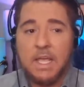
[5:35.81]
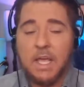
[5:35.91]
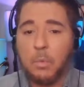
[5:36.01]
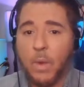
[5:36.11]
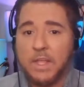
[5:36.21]

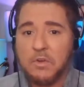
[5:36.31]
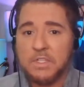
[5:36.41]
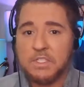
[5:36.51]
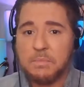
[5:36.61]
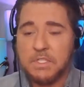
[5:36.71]
And White
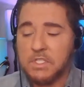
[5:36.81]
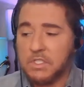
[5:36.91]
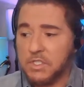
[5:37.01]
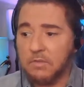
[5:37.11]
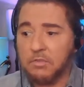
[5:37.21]
Christmas
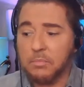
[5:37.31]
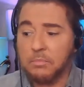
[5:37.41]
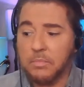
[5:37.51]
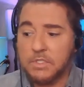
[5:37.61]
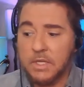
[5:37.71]
and
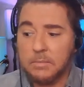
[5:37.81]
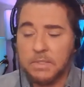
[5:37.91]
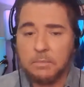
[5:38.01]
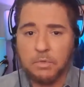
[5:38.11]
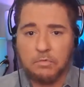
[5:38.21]
Jennifer
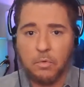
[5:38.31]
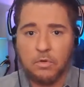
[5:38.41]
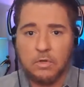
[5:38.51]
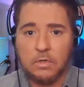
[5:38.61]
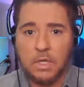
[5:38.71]
Gentlemen
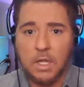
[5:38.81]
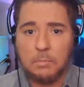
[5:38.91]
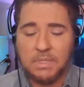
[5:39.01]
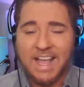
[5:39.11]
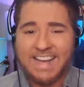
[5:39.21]
Before
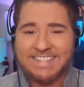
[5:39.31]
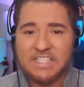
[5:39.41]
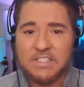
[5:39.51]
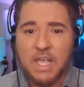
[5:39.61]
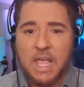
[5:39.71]
uh,
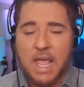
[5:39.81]
Blondes.